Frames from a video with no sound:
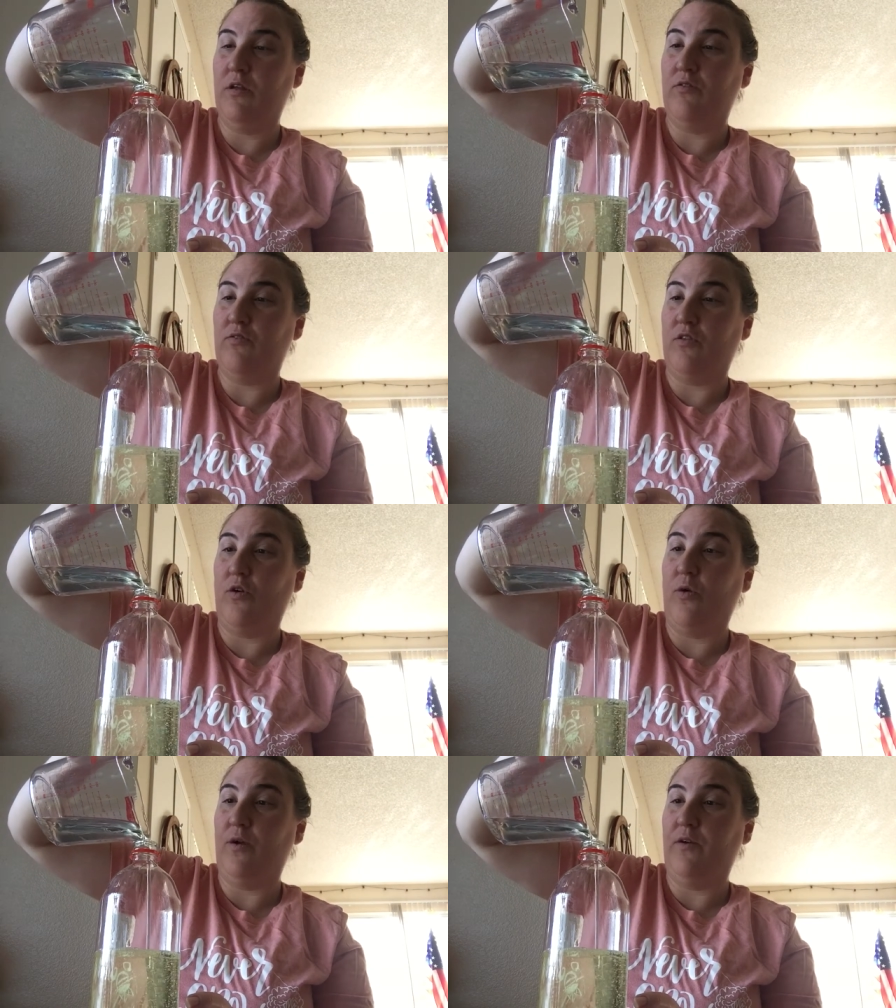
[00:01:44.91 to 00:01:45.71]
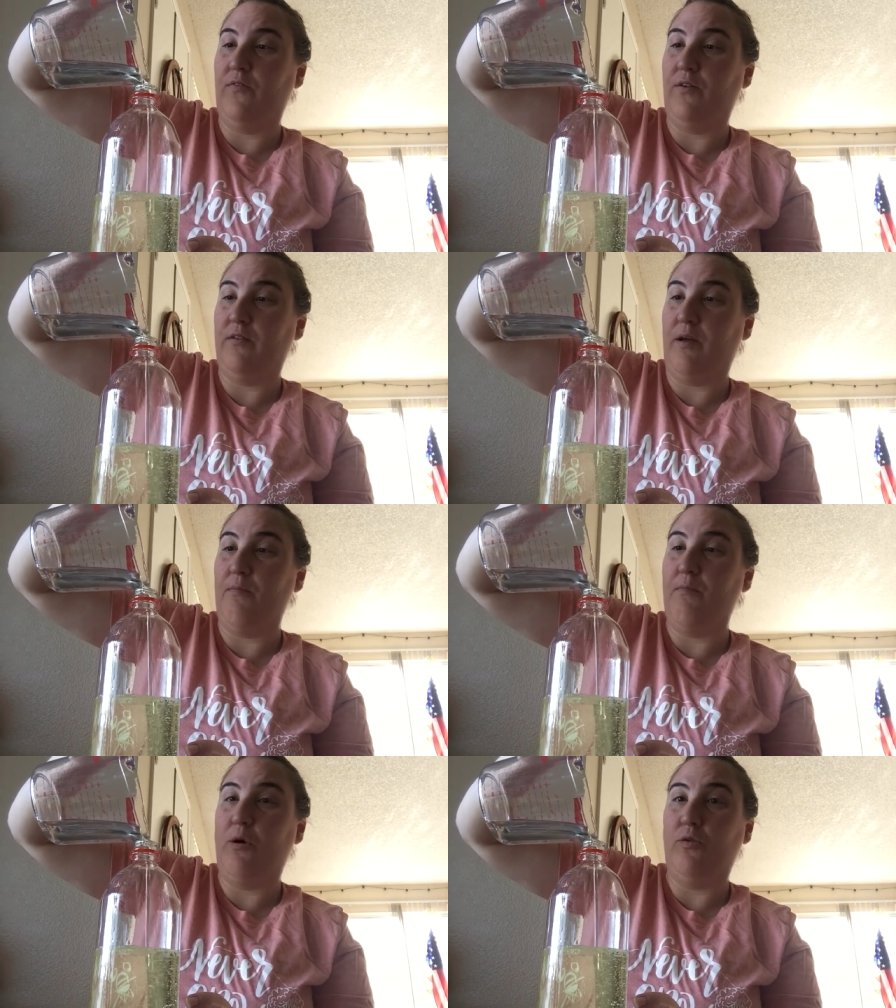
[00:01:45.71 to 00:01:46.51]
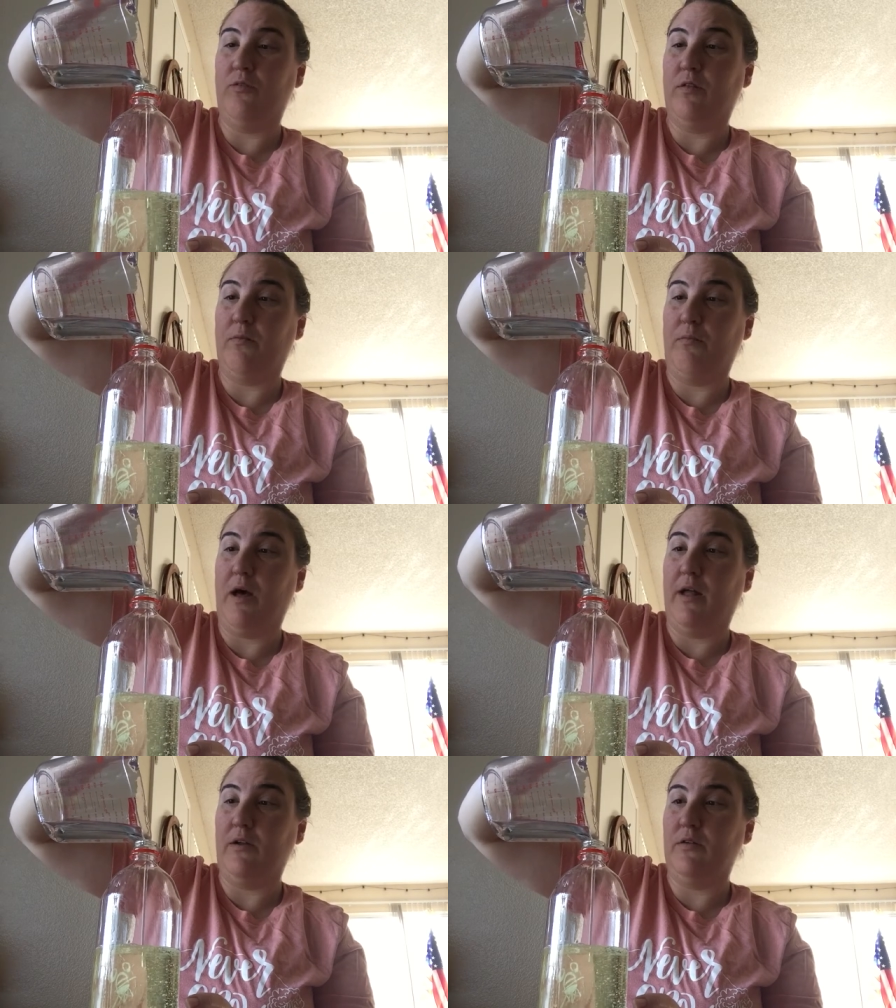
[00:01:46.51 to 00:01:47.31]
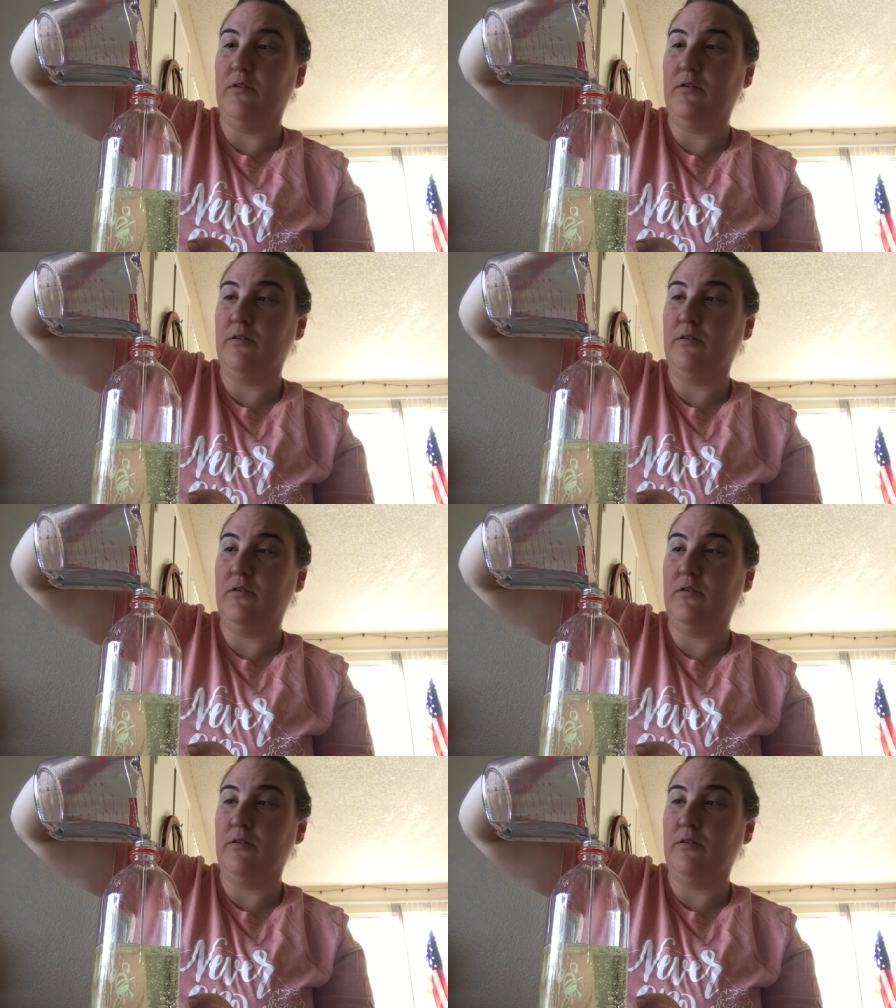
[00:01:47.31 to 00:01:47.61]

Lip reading: so the oil fills up most of the bottle.